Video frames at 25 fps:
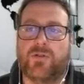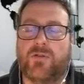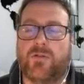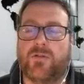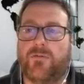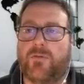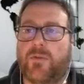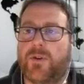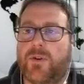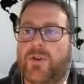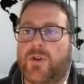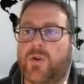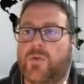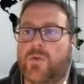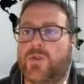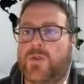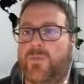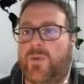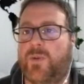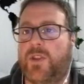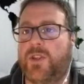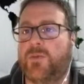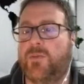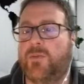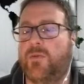of what you're
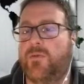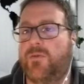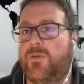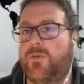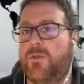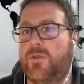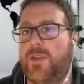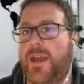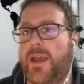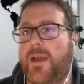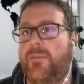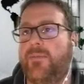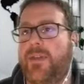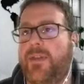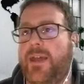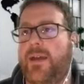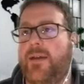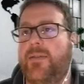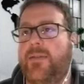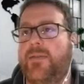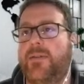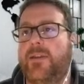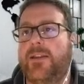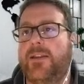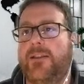responsible for,
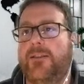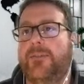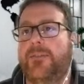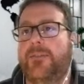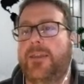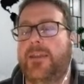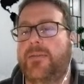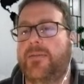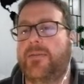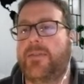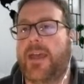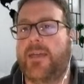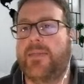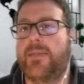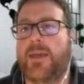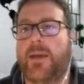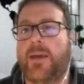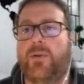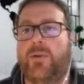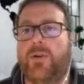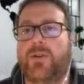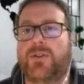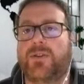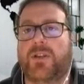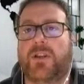that
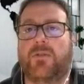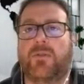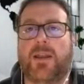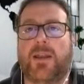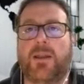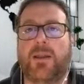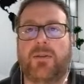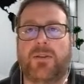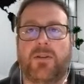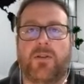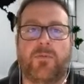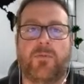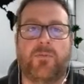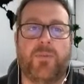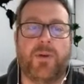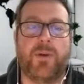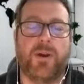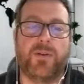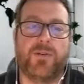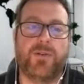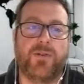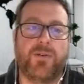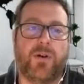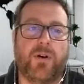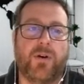puts a great deal of
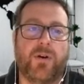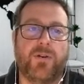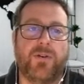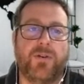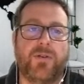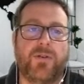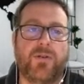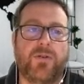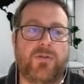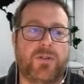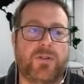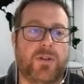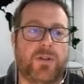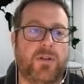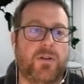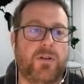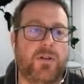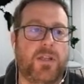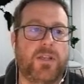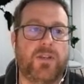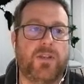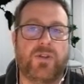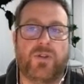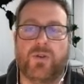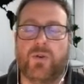burden on you to
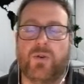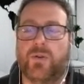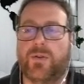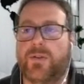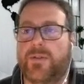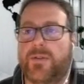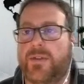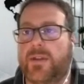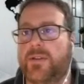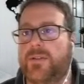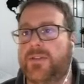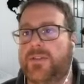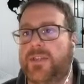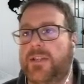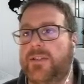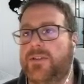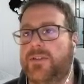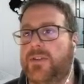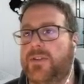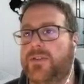ensure that those things are